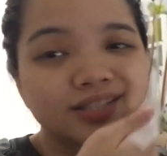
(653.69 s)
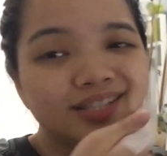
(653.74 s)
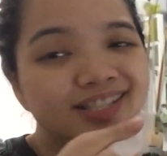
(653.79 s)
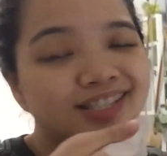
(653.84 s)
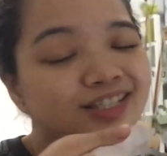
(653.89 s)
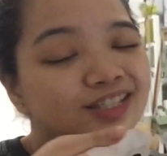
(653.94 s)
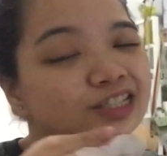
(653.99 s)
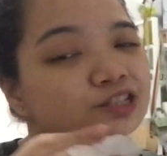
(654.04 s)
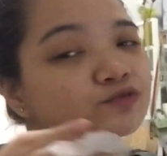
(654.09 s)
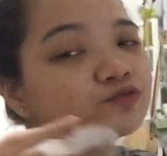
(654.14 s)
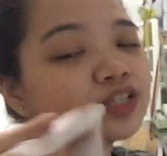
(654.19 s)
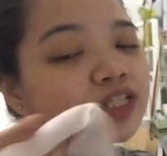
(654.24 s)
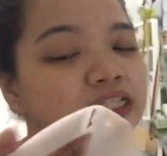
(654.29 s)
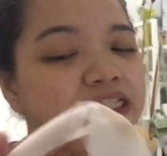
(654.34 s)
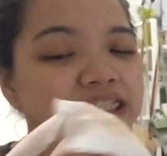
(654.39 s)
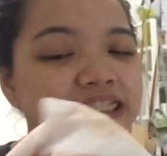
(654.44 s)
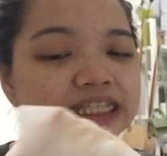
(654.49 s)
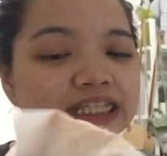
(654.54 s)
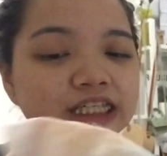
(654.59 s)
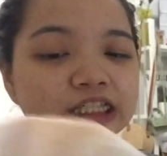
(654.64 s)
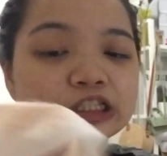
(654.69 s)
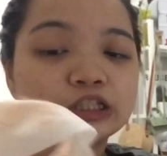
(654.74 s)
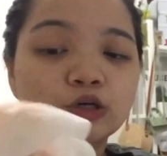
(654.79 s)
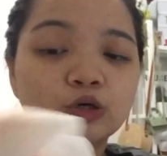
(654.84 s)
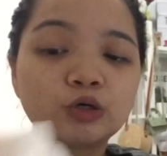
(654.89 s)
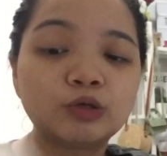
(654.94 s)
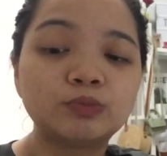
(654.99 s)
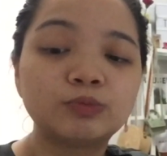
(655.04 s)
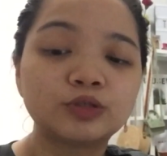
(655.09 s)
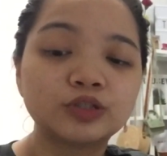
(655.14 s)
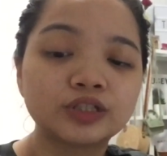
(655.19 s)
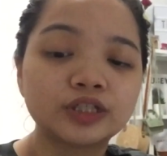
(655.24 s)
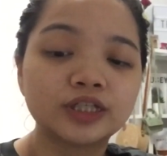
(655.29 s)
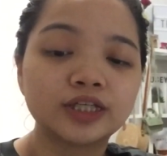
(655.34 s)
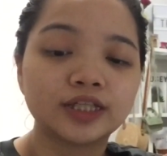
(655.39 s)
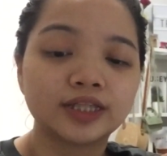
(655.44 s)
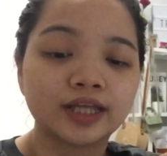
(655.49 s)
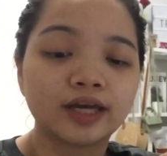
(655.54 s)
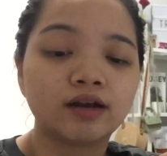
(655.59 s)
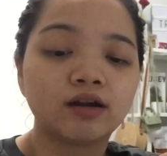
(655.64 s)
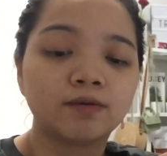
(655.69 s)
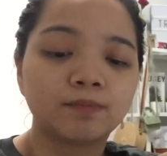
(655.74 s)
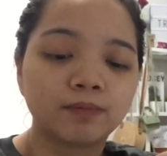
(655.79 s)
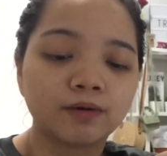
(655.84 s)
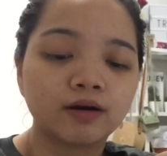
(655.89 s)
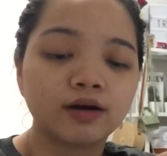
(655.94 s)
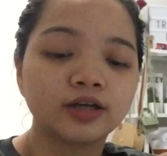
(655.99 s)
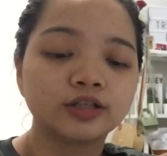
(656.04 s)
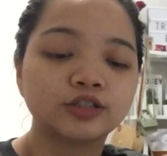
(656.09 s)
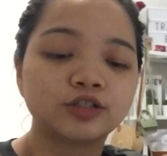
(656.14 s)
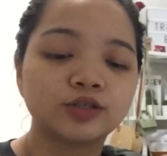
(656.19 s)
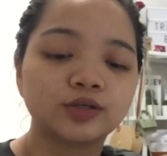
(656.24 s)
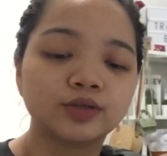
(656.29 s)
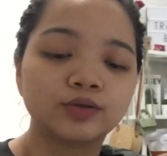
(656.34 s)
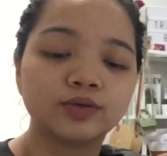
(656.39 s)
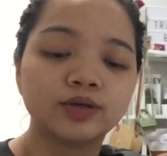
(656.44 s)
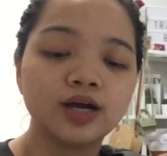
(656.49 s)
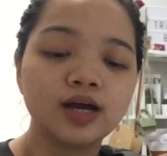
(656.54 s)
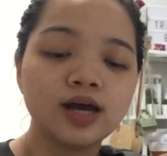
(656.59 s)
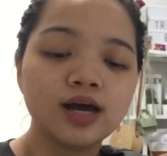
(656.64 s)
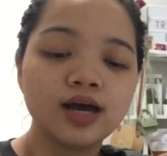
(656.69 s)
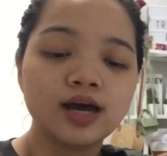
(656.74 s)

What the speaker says: This feels like it's almost gonna tear apart, so